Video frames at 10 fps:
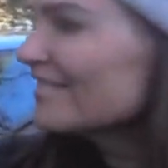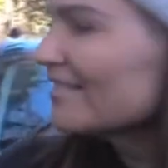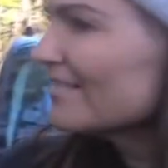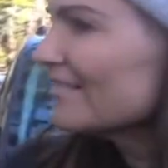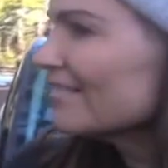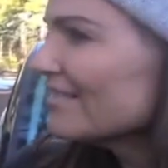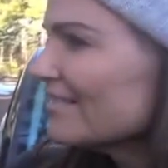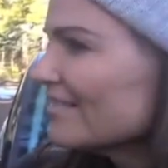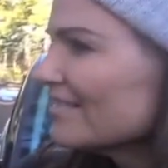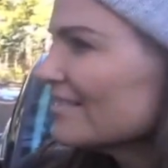
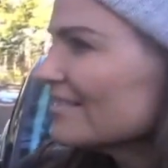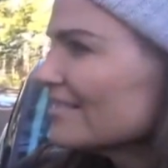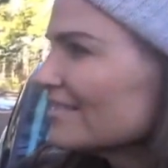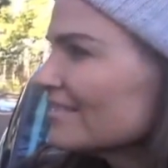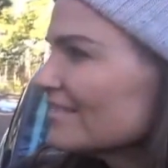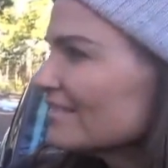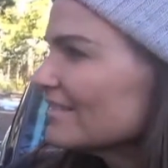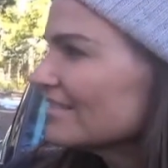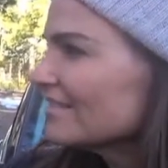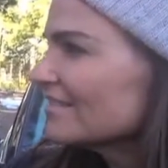
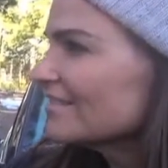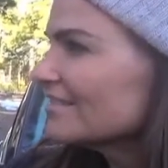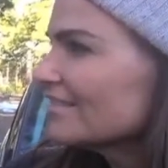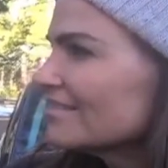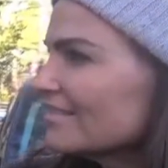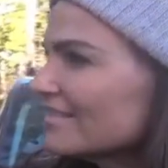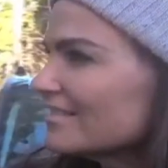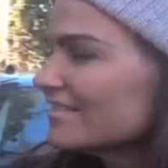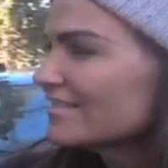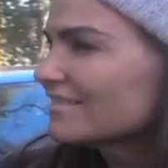
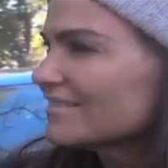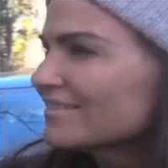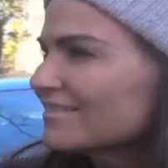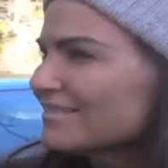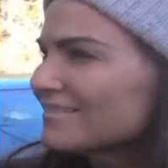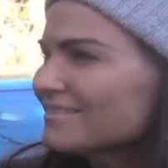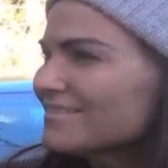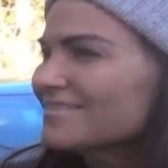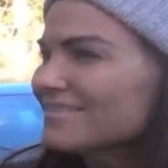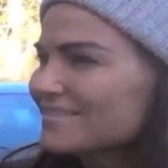
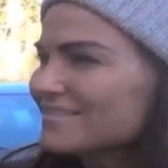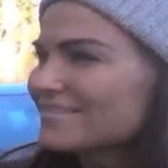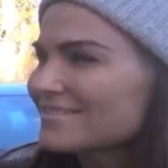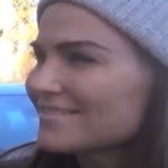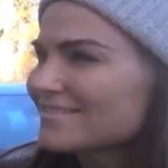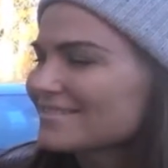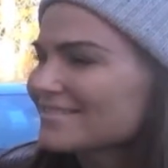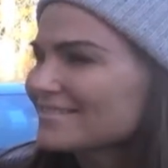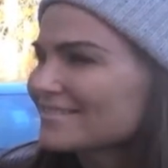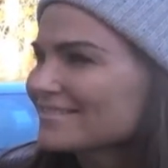
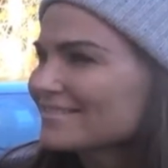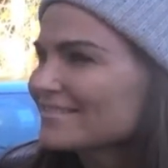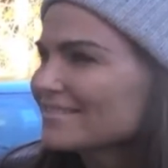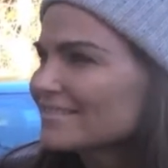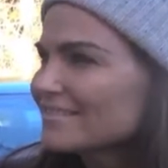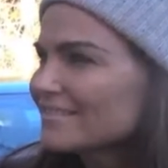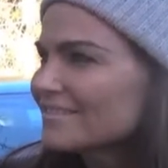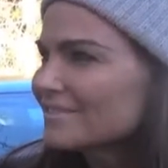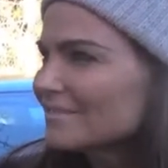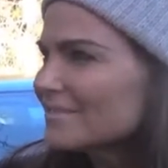
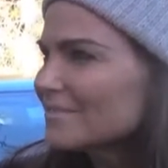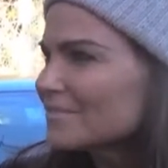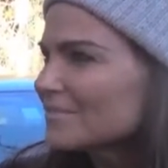(silent)